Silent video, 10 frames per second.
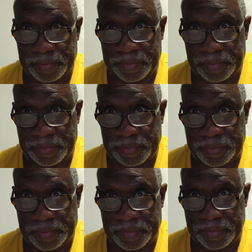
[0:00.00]

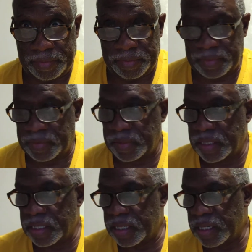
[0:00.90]

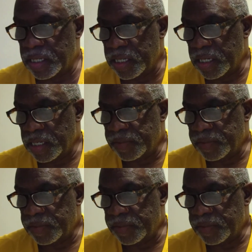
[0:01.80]
Nothing is said.